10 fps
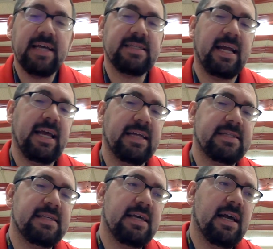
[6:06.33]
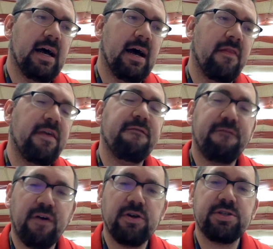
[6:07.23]
is that it's the
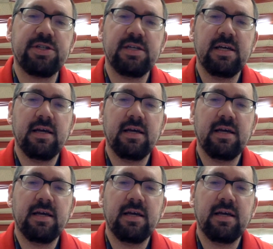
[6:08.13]
first